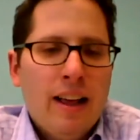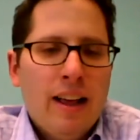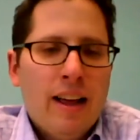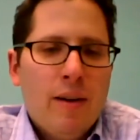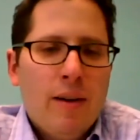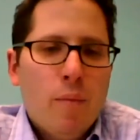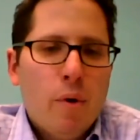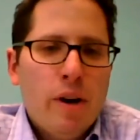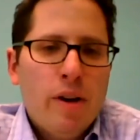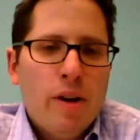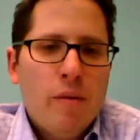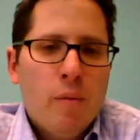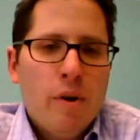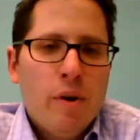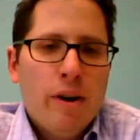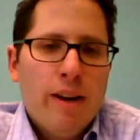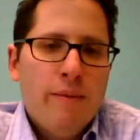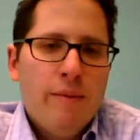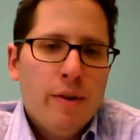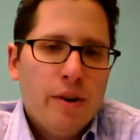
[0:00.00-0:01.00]

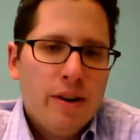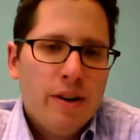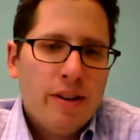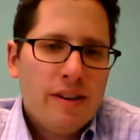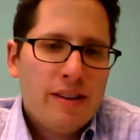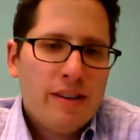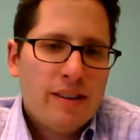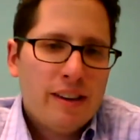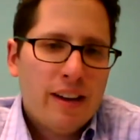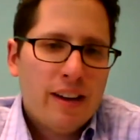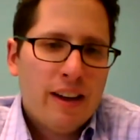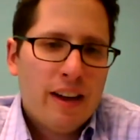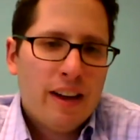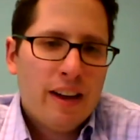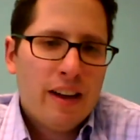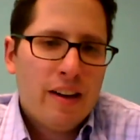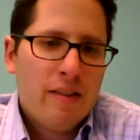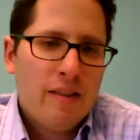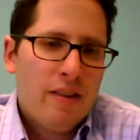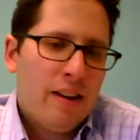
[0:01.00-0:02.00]
where immigrants
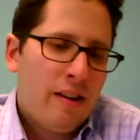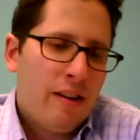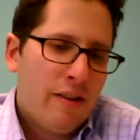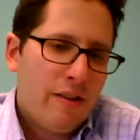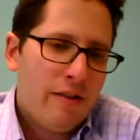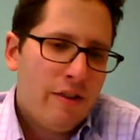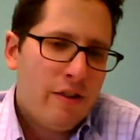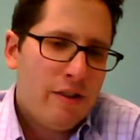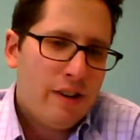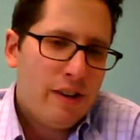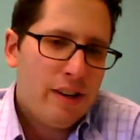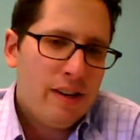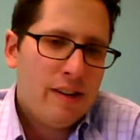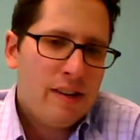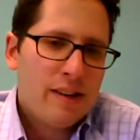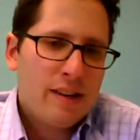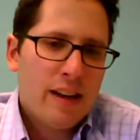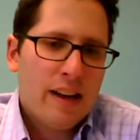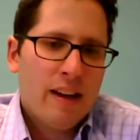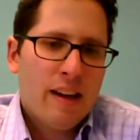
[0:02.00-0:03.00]
and
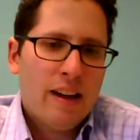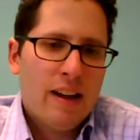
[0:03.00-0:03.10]
refugees